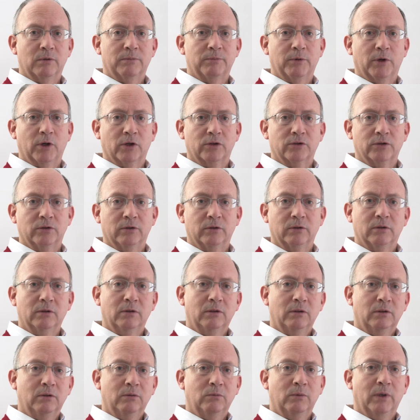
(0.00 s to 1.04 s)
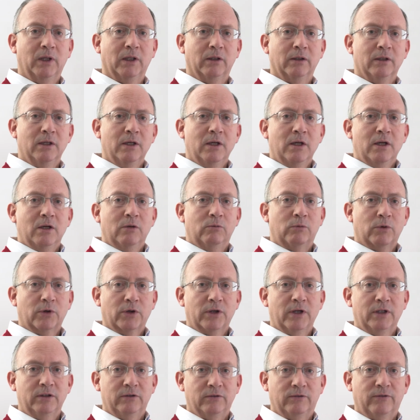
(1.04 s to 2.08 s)
of production? Well, we're
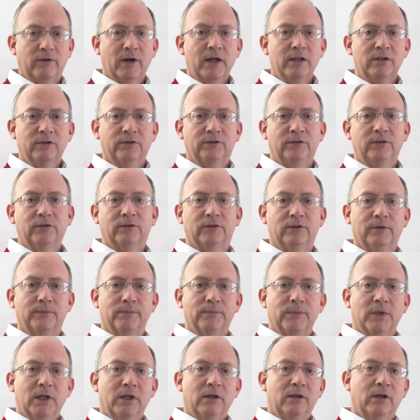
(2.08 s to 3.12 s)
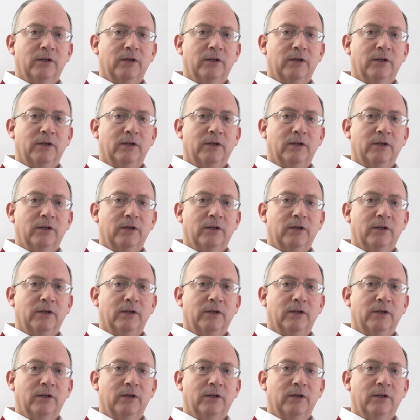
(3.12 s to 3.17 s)
going to define a system